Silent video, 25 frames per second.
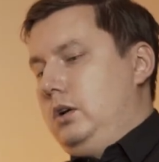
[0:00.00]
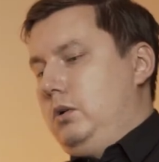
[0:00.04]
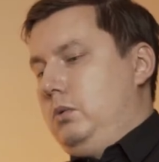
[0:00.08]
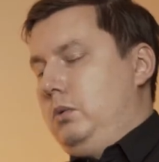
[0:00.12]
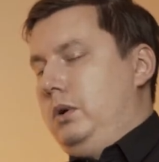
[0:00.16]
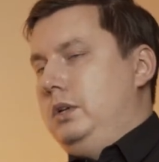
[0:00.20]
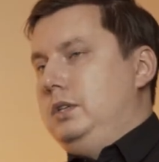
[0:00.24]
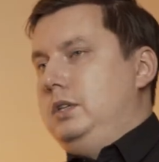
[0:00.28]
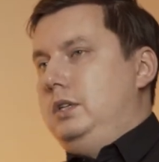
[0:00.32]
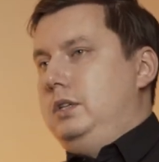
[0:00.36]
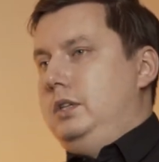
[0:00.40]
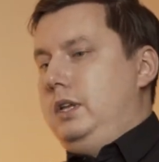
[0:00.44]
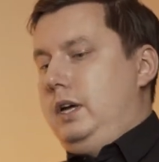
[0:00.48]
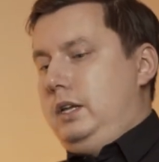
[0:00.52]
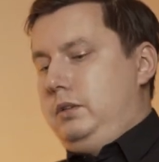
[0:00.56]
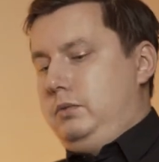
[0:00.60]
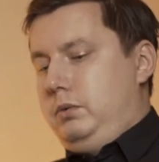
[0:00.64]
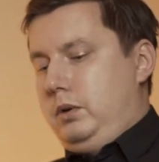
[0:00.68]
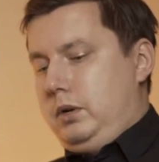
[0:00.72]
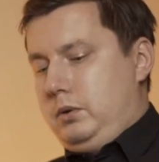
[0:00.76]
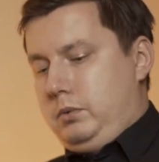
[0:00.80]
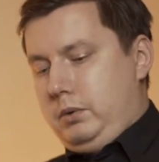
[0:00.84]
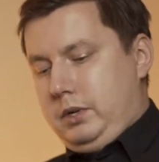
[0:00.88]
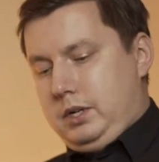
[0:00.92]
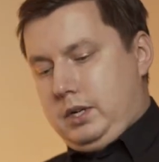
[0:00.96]
Well, in
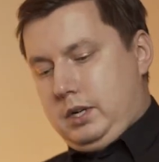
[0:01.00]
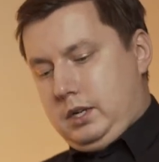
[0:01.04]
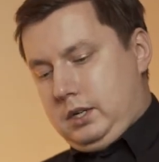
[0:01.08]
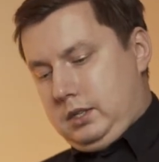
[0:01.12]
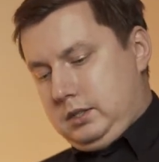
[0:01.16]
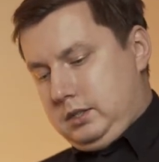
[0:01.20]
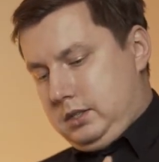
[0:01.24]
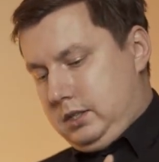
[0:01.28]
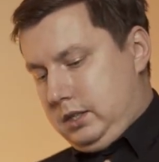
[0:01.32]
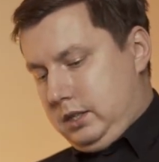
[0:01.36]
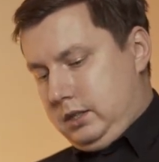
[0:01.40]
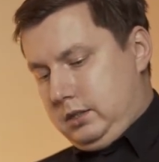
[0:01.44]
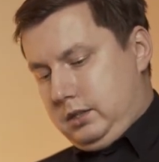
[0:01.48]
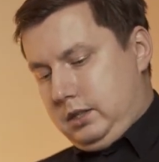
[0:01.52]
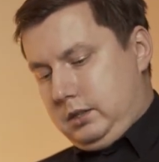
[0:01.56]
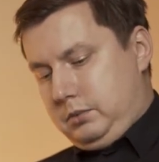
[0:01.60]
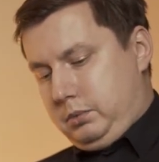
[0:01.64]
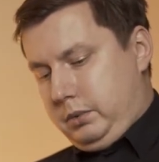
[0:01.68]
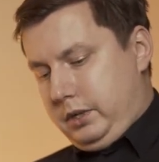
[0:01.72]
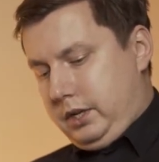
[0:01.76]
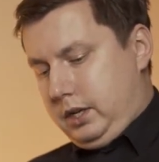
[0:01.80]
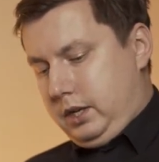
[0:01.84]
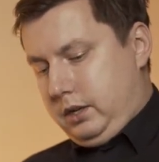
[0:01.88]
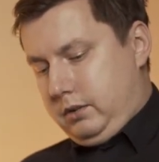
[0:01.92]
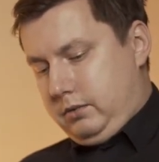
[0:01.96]
Latvia, we can't say that
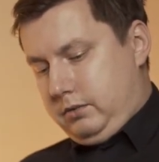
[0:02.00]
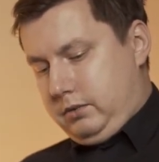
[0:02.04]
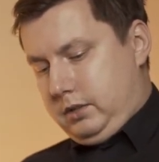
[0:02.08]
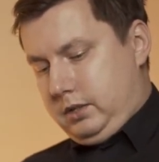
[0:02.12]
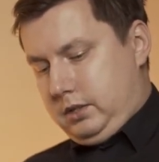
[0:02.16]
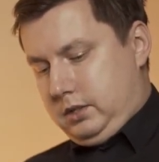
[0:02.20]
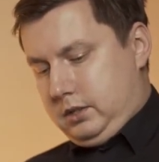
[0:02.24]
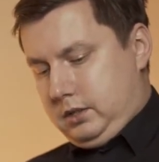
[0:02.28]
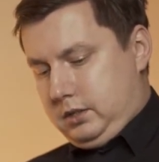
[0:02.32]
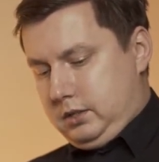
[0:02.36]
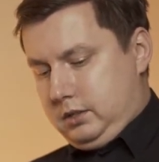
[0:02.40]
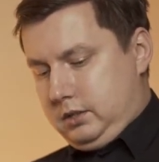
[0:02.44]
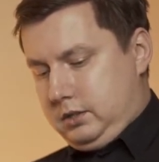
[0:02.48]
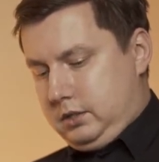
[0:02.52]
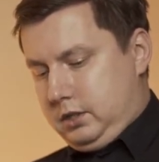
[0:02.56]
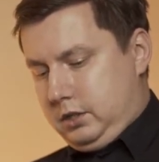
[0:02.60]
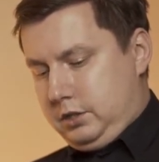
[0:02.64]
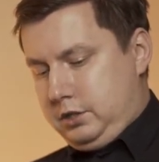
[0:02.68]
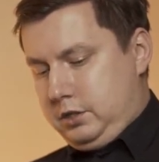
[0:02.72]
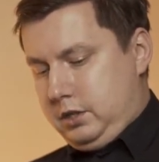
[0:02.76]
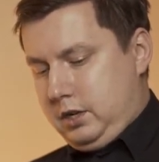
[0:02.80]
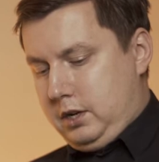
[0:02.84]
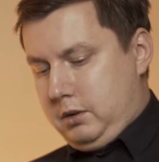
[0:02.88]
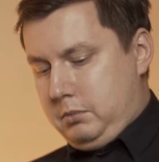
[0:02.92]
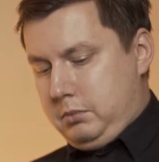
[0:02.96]
we have
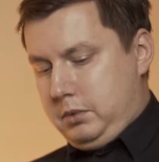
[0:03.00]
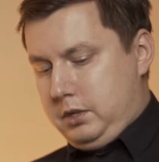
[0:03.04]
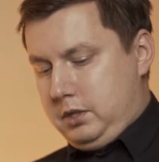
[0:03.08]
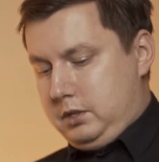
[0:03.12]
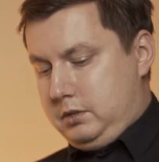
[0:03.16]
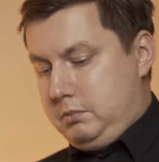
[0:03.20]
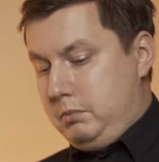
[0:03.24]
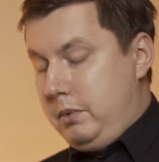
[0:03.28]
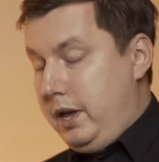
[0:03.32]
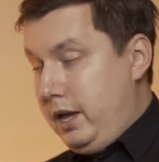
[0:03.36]
such numbers.